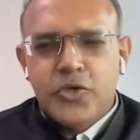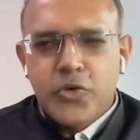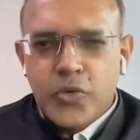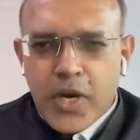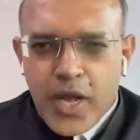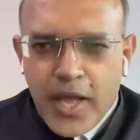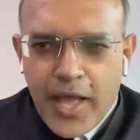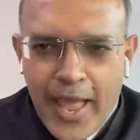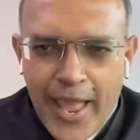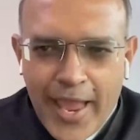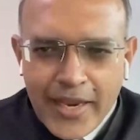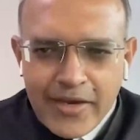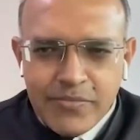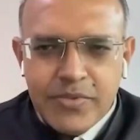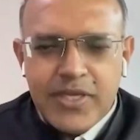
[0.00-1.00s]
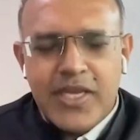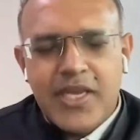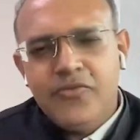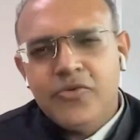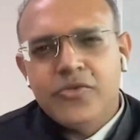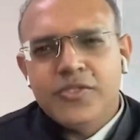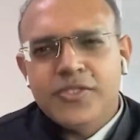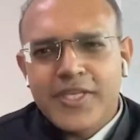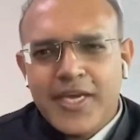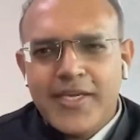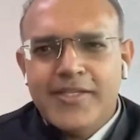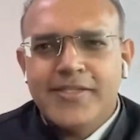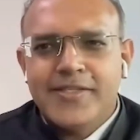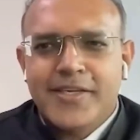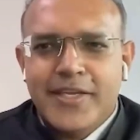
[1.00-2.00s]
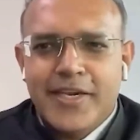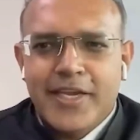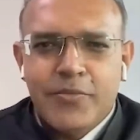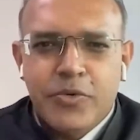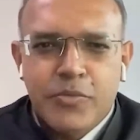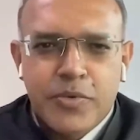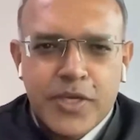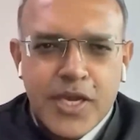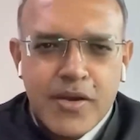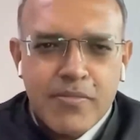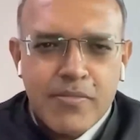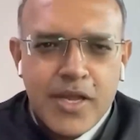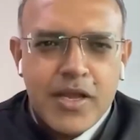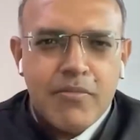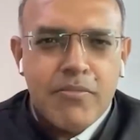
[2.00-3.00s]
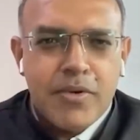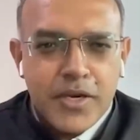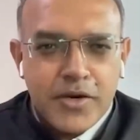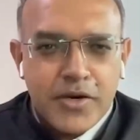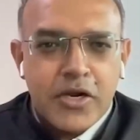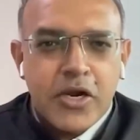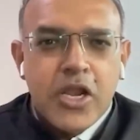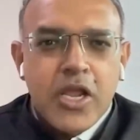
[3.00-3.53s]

yoga and behavioral science can help you become a better